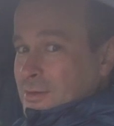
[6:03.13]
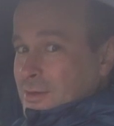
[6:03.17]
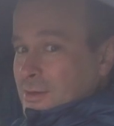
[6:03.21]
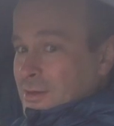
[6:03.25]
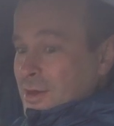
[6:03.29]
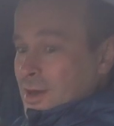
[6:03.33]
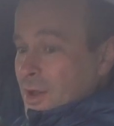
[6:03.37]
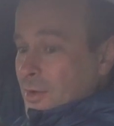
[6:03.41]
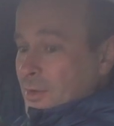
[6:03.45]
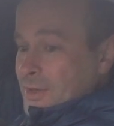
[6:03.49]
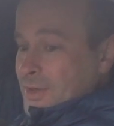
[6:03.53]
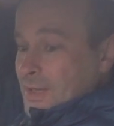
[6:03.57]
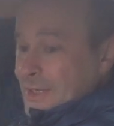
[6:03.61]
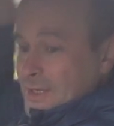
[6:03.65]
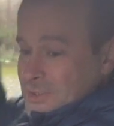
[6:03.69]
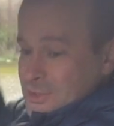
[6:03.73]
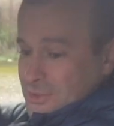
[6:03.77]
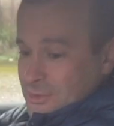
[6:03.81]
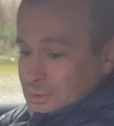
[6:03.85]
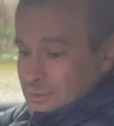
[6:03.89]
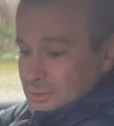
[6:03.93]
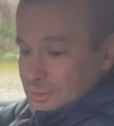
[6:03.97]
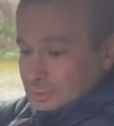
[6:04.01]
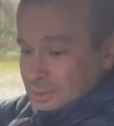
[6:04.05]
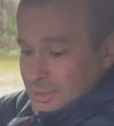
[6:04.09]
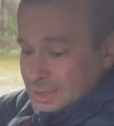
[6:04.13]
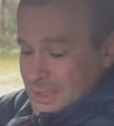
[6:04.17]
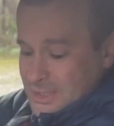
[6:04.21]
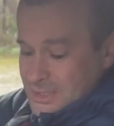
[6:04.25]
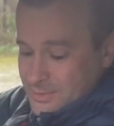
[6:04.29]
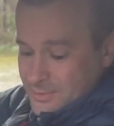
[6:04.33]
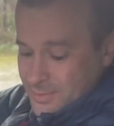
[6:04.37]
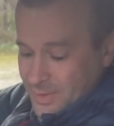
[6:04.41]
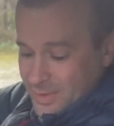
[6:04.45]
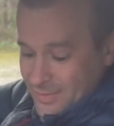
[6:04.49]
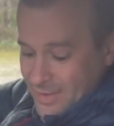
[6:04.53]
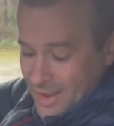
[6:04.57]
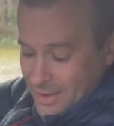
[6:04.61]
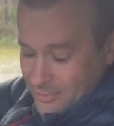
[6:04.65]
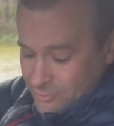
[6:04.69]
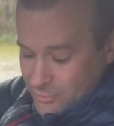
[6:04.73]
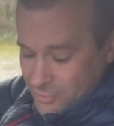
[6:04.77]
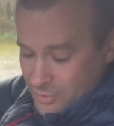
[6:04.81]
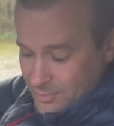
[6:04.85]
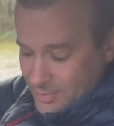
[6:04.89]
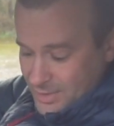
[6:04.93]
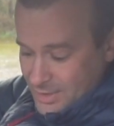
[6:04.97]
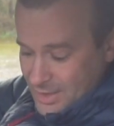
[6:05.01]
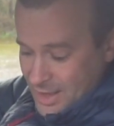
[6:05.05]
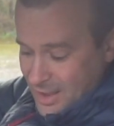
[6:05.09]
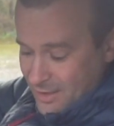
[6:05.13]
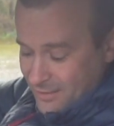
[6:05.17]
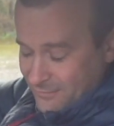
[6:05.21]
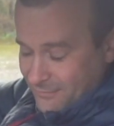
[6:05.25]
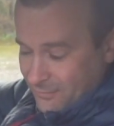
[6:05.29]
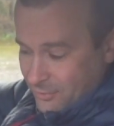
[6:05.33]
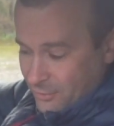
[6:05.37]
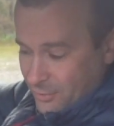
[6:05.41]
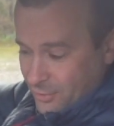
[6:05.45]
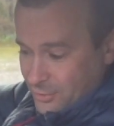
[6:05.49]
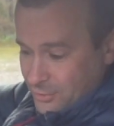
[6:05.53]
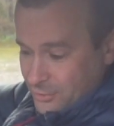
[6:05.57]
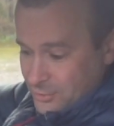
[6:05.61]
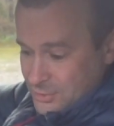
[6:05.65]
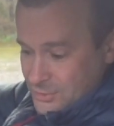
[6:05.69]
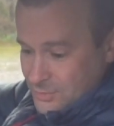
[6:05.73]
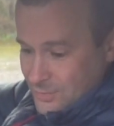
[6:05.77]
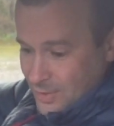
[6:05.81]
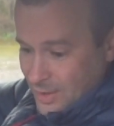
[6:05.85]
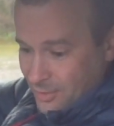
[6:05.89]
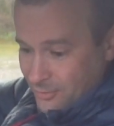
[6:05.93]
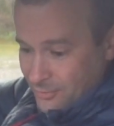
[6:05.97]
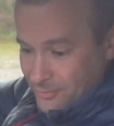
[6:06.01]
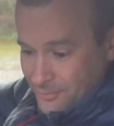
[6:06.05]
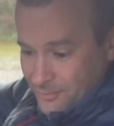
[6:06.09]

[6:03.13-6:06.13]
a decent bit of headroom in there for you as well.